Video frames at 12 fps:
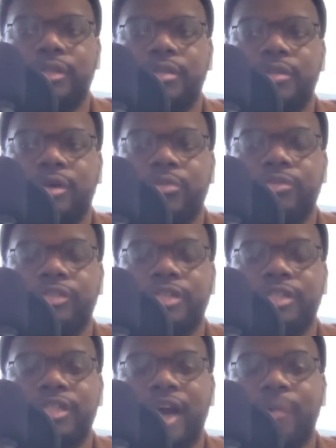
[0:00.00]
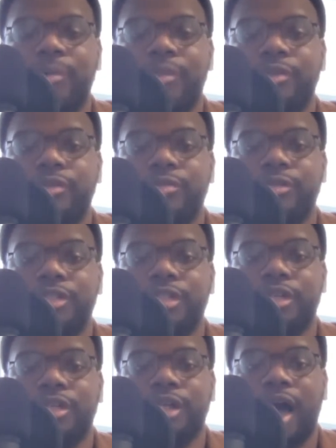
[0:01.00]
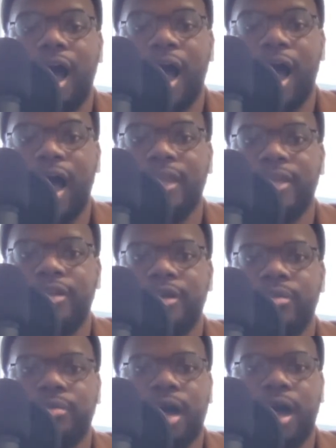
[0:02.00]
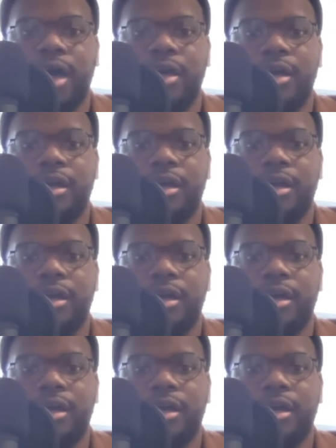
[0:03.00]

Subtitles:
the whole CGI with the new shit. I didn't know that.